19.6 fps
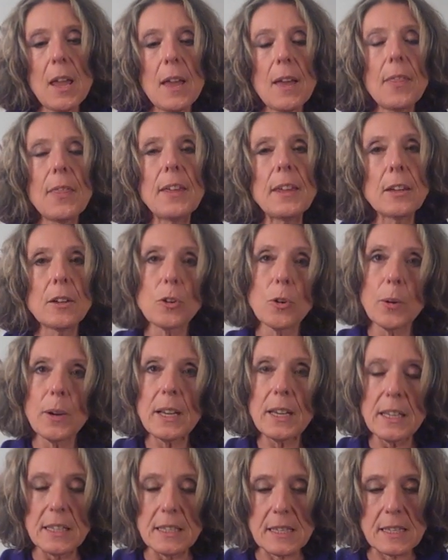The
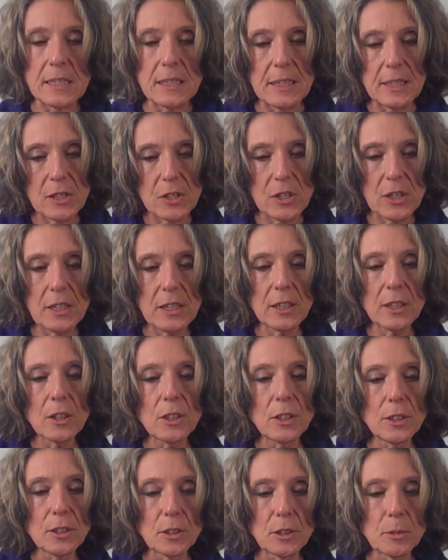ingredients listed
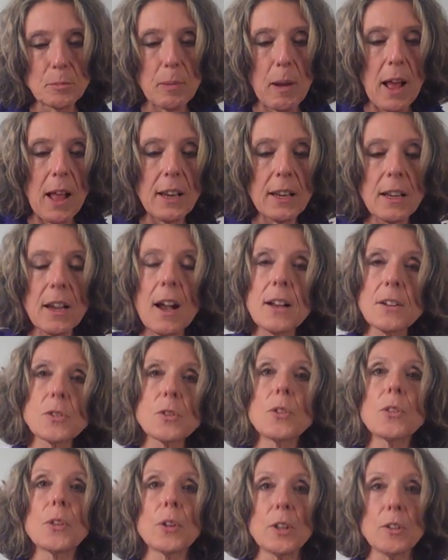include
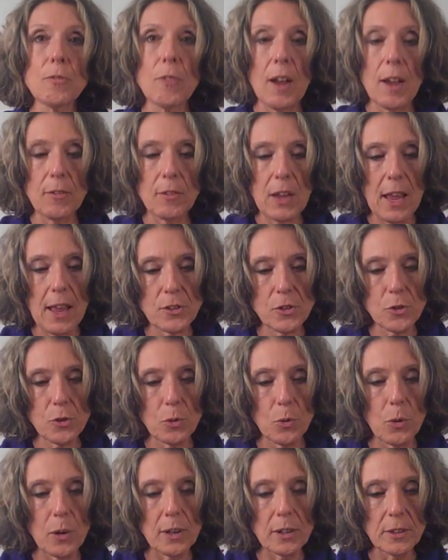polyoxyl 35 castor
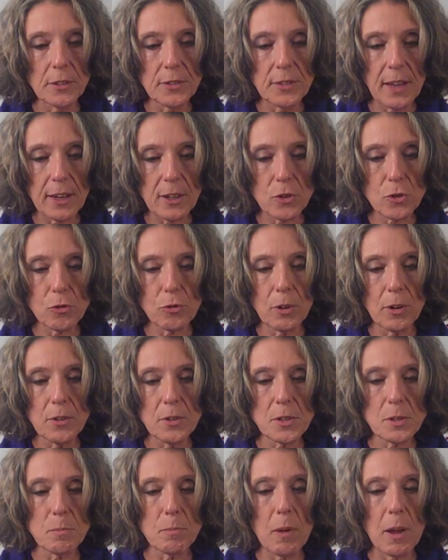oil,
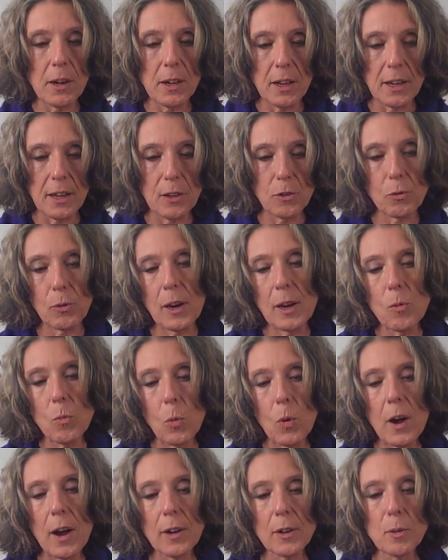dextrose monohydrate,
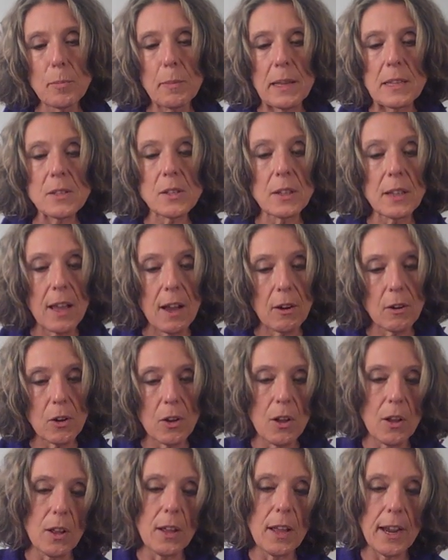water, benzyl
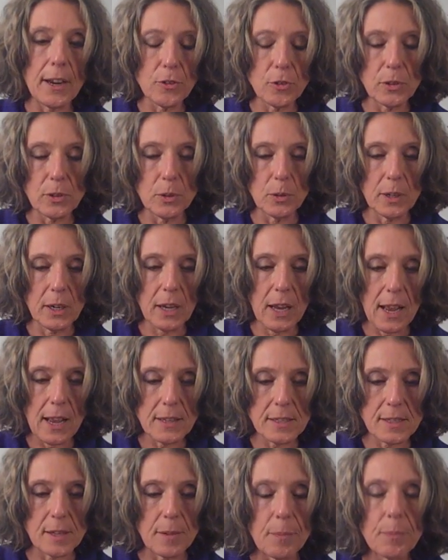alcohol, hydrochloric
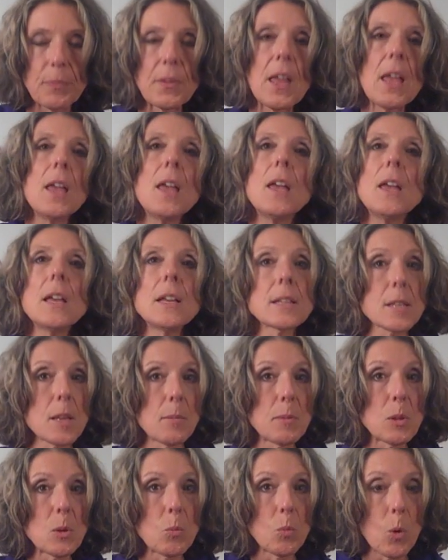acid.
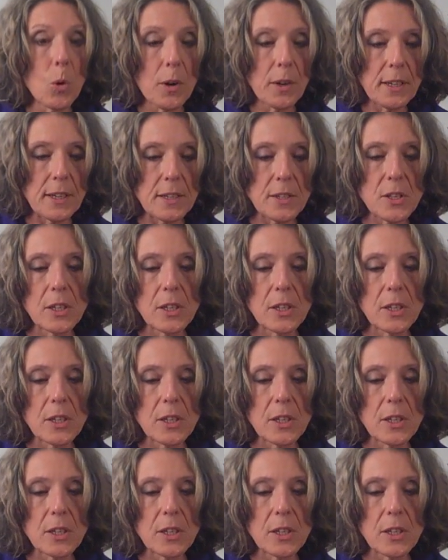Some of the warnings